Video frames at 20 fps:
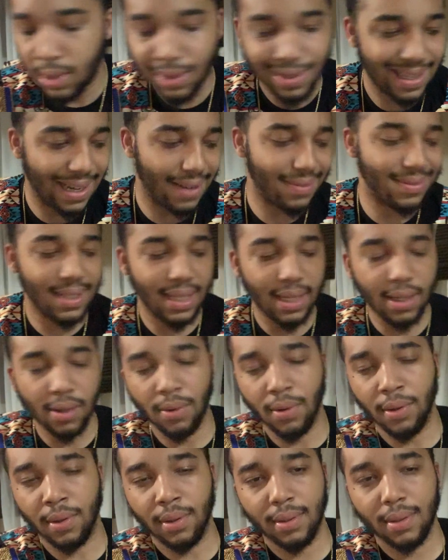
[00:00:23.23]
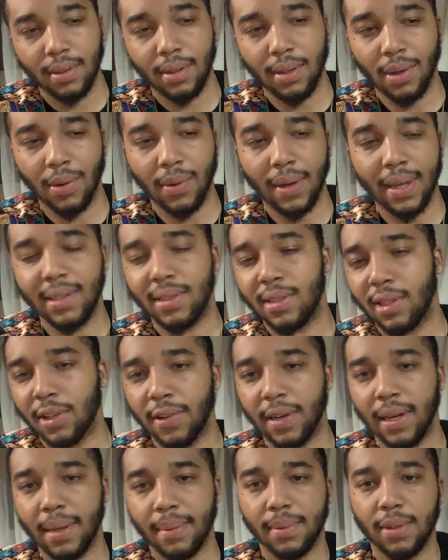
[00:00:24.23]
that I've seen on,
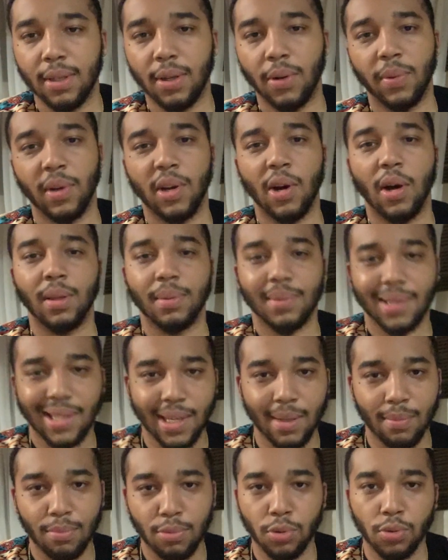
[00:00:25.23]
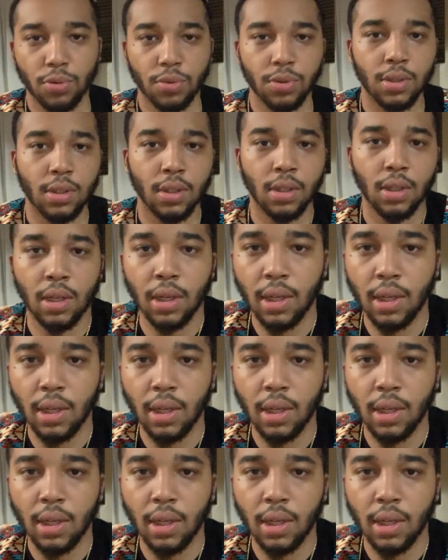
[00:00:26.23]
Instagram. We call them Hebrews.